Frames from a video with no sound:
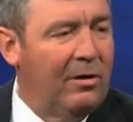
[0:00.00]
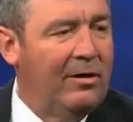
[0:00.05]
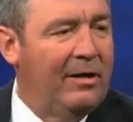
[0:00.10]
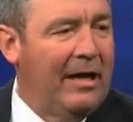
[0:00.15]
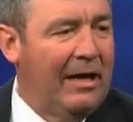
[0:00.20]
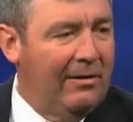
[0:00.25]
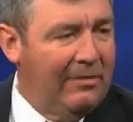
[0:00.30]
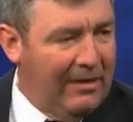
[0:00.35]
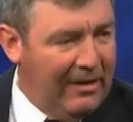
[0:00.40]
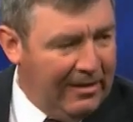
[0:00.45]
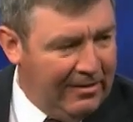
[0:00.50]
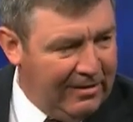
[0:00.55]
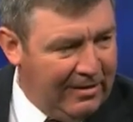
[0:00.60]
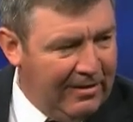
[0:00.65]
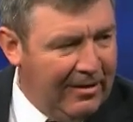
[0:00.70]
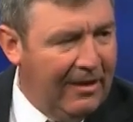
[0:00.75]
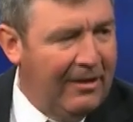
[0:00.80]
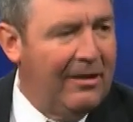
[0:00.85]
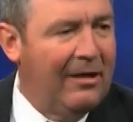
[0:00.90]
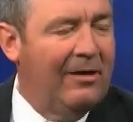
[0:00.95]
are and how they,
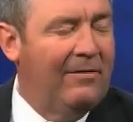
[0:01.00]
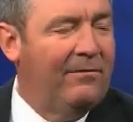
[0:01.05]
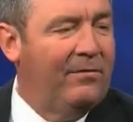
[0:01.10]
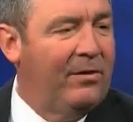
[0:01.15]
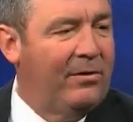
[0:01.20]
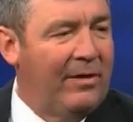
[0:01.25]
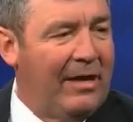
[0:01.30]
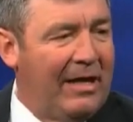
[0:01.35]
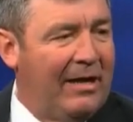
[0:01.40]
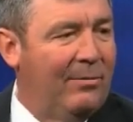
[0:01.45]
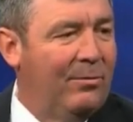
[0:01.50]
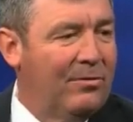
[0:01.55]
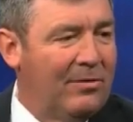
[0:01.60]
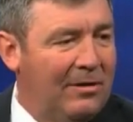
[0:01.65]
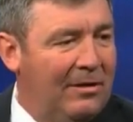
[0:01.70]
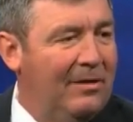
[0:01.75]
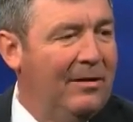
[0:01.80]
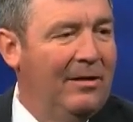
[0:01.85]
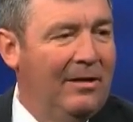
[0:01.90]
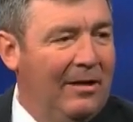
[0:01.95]
they care for their
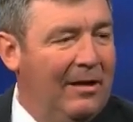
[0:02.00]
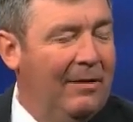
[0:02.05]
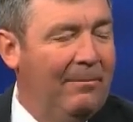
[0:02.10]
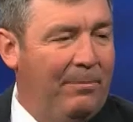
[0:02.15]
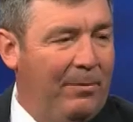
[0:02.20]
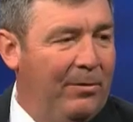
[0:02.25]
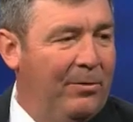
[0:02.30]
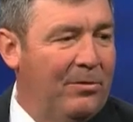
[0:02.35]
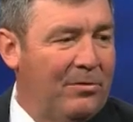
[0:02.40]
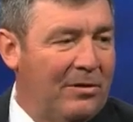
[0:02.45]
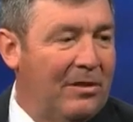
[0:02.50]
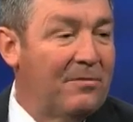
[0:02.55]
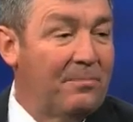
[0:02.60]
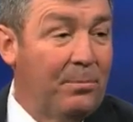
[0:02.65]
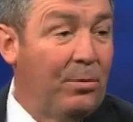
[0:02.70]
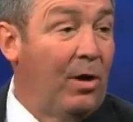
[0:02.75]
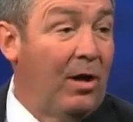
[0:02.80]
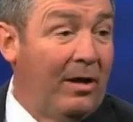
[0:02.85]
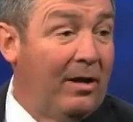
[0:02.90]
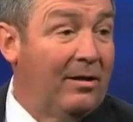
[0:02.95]
animals and, and produce this
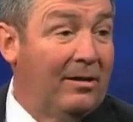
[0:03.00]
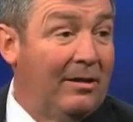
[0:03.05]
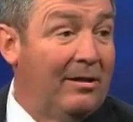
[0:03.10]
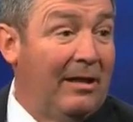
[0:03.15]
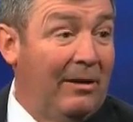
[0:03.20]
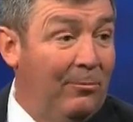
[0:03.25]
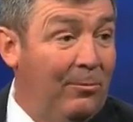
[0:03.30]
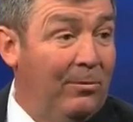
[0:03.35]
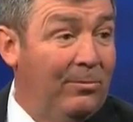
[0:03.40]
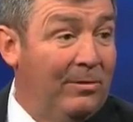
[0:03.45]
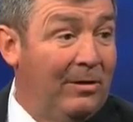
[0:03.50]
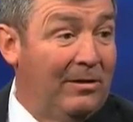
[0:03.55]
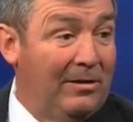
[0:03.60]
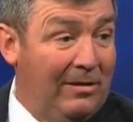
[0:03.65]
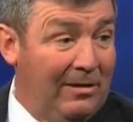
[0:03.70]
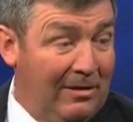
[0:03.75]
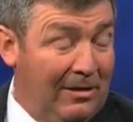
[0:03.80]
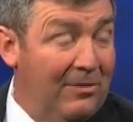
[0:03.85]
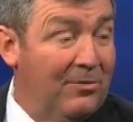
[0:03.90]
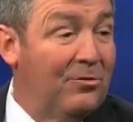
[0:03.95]
product that they that
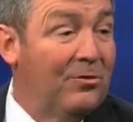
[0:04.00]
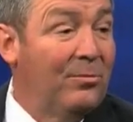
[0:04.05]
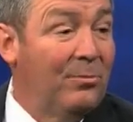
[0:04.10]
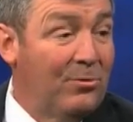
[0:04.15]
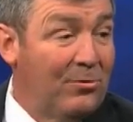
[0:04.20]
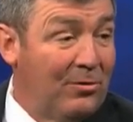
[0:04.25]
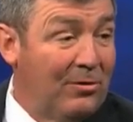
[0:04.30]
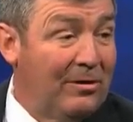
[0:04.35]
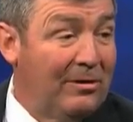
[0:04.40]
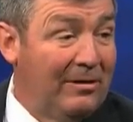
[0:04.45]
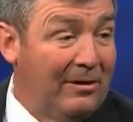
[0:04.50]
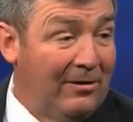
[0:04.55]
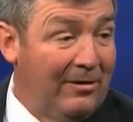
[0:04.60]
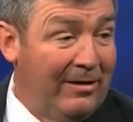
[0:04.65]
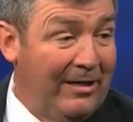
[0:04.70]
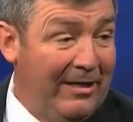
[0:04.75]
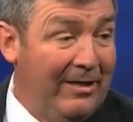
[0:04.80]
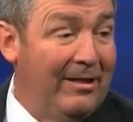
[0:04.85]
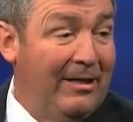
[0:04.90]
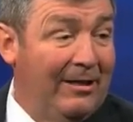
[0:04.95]
the consumers are,
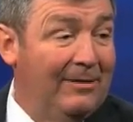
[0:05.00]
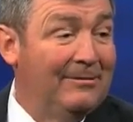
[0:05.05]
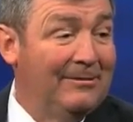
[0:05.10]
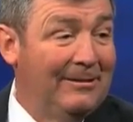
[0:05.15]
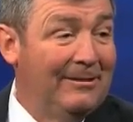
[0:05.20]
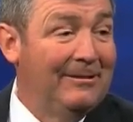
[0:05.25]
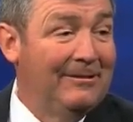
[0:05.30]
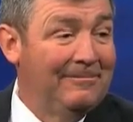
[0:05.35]
are eating.